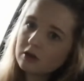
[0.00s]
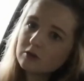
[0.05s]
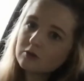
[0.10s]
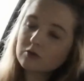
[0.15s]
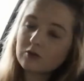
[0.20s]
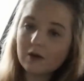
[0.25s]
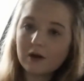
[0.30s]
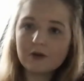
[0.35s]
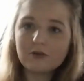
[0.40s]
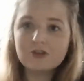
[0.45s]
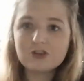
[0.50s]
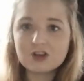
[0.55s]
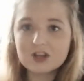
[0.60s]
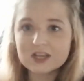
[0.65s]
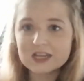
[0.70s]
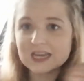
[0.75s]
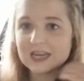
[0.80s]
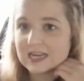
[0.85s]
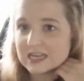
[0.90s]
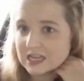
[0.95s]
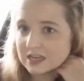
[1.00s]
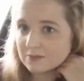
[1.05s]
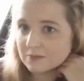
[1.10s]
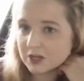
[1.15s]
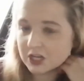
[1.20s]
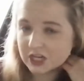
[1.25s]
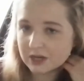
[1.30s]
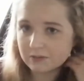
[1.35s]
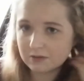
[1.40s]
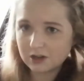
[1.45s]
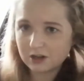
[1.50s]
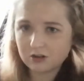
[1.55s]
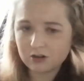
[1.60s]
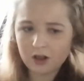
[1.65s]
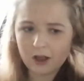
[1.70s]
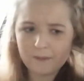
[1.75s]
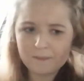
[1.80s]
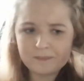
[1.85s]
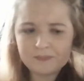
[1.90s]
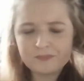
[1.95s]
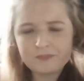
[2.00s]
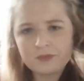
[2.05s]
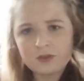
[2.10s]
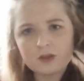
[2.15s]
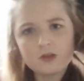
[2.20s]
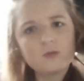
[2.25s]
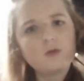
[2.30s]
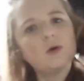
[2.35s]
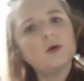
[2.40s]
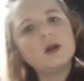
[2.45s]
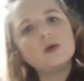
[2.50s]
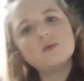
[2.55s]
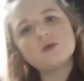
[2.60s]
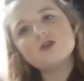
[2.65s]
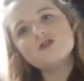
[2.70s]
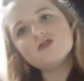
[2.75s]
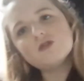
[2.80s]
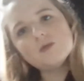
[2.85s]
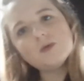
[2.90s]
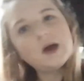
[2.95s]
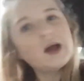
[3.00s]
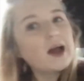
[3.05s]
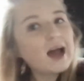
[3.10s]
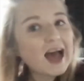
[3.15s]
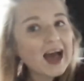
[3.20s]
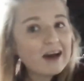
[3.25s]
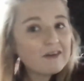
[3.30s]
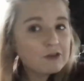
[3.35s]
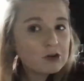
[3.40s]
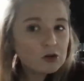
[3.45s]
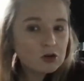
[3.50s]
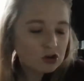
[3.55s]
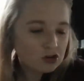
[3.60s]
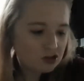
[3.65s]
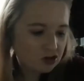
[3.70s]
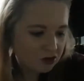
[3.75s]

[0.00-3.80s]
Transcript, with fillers: So I was just eating my chips, and I was like, probably wondering why I haven't got a